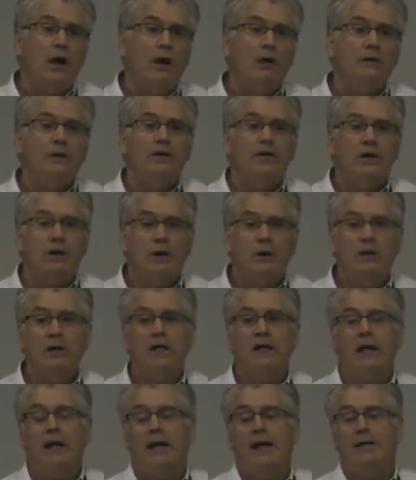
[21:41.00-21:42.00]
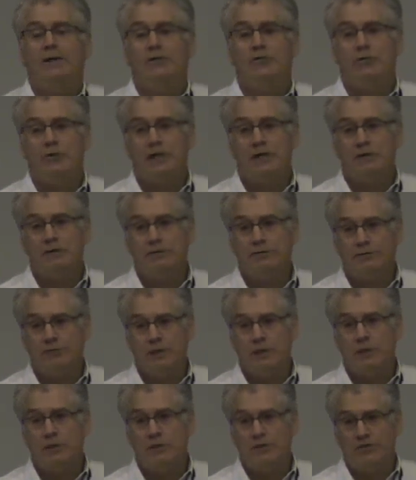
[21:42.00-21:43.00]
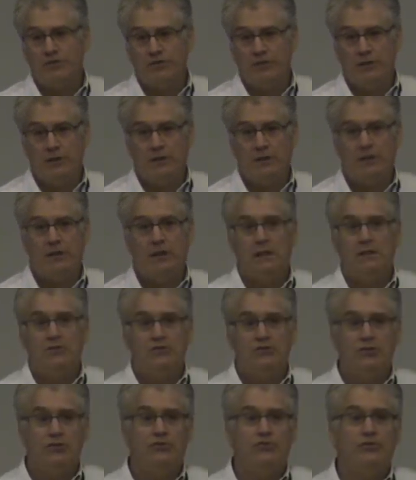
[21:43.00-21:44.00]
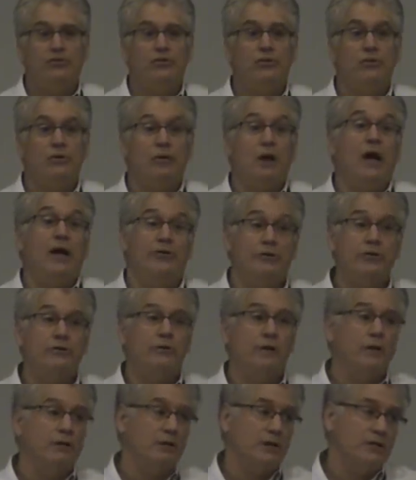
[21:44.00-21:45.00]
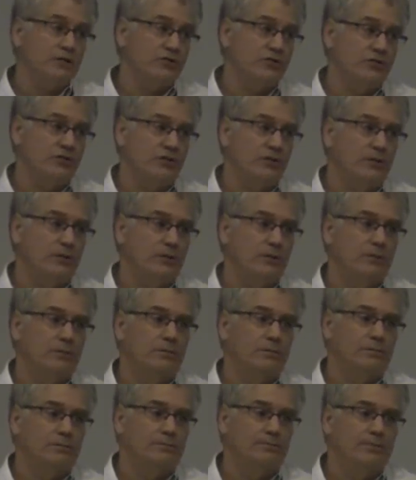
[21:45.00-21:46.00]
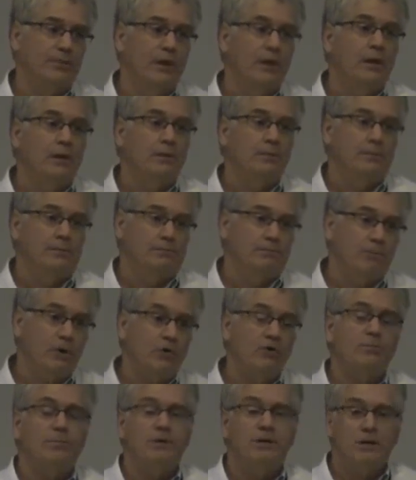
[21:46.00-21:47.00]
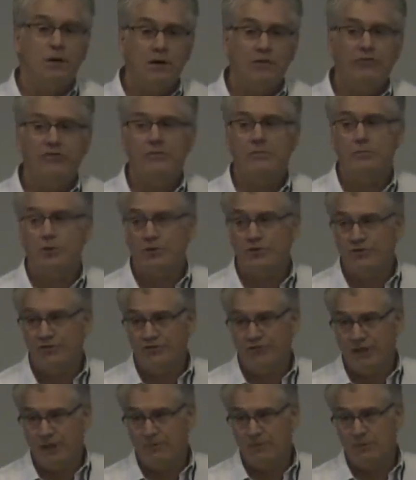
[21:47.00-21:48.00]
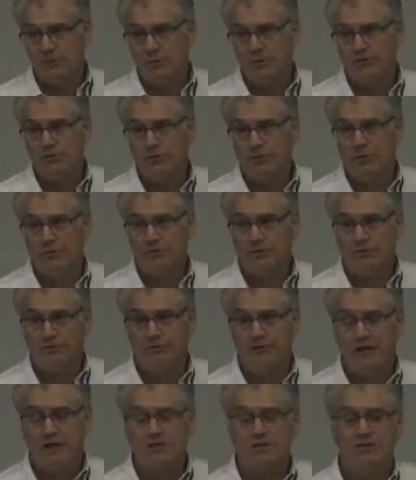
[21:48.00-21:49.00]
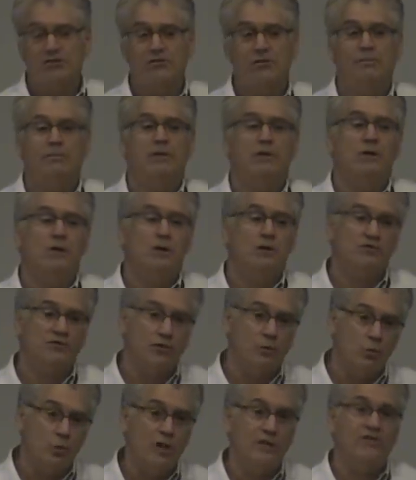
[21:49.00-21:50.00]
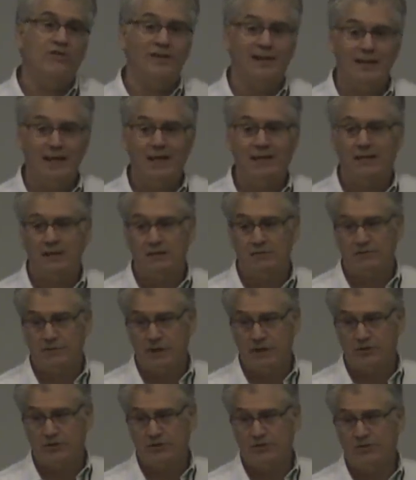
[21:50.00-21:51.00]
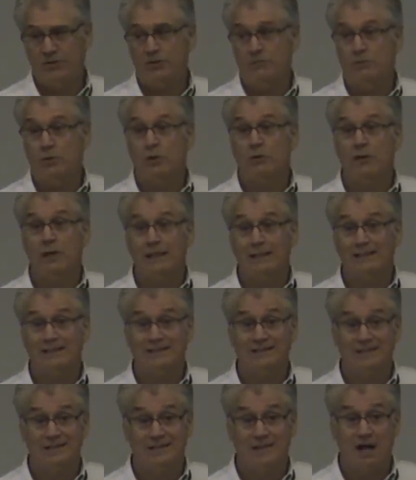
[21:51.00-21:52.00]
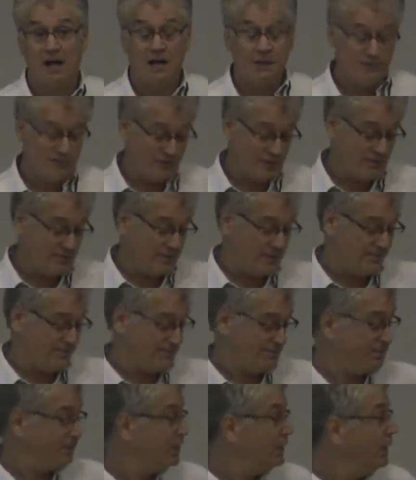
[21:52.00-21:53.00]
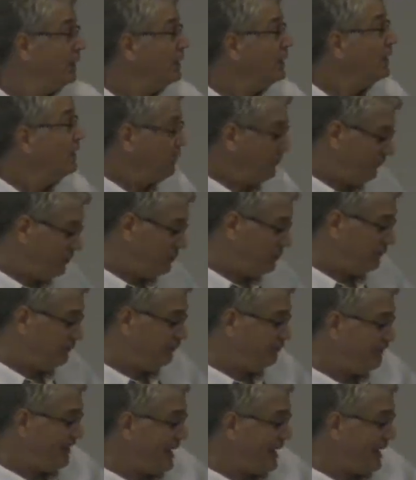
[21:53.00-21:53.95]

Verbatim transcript: are occurring at greater frequency in children who are undernourished, both because they're more susceptible to those infections and because once they get the infections, they're more likely to die from them. So in